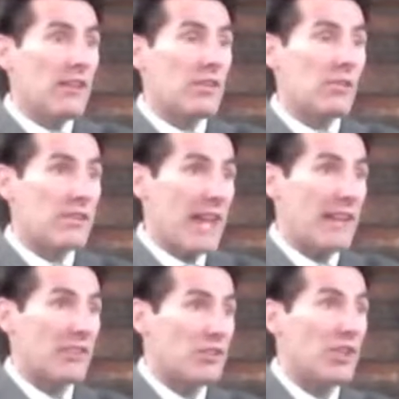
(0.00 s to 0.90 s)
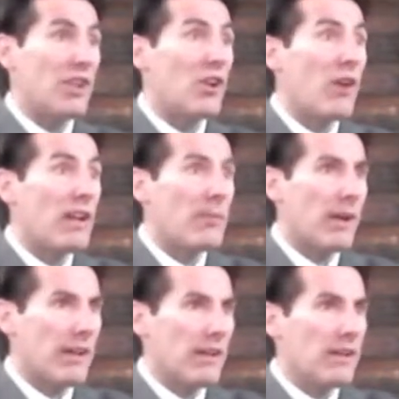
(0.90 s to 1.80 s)
to Texas. You didn't know
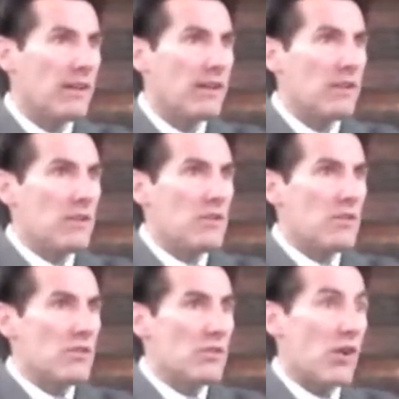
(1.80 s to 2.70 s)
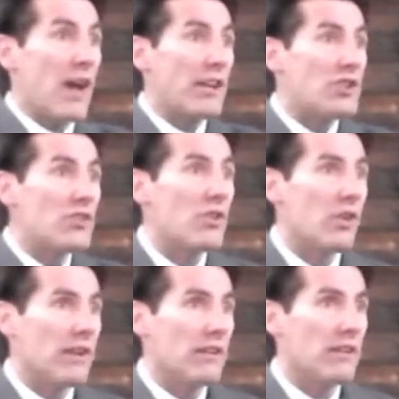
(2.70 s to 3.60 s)
anybody. So how did you
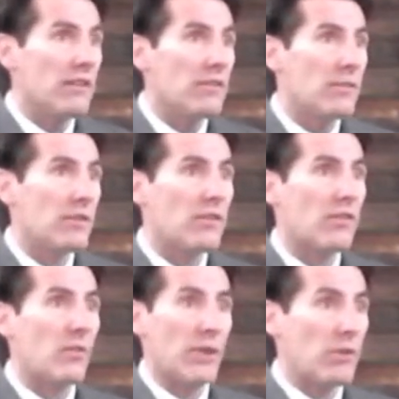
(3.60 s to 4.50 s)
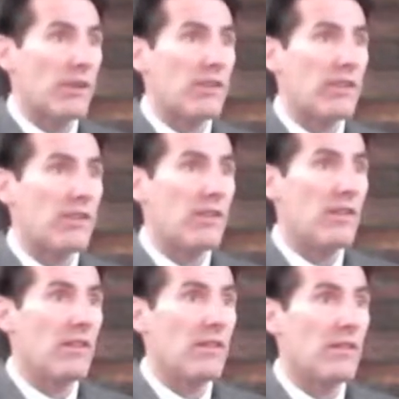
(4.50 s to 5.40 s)
do it? Quick,
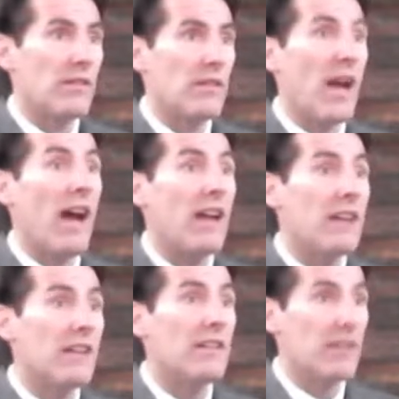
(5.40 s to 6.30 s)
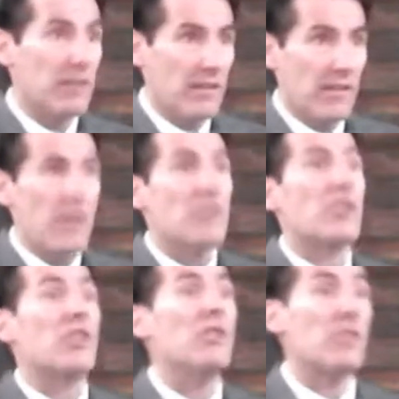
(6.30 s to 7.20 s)
huh?
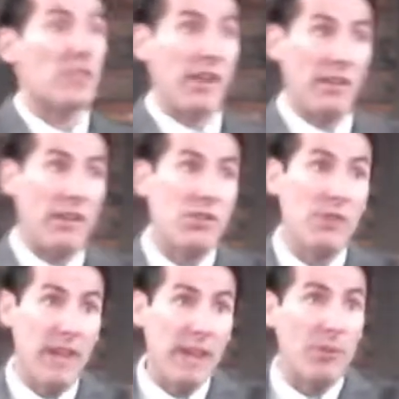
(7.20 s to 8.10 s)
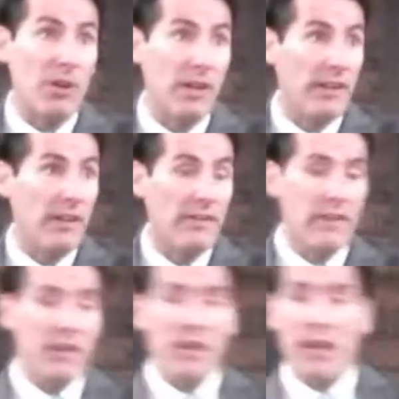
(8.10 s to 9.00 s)
So you, to a neighborhood,
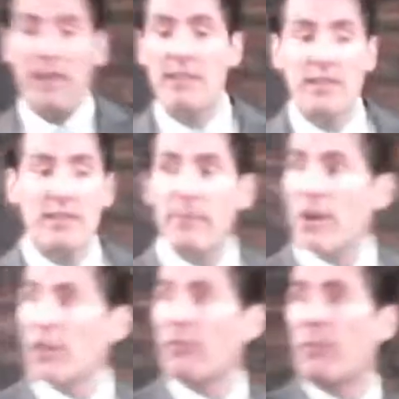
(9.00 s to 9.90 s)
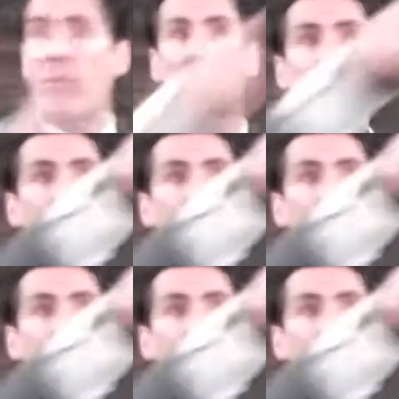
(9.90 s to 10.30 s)
and this is the market report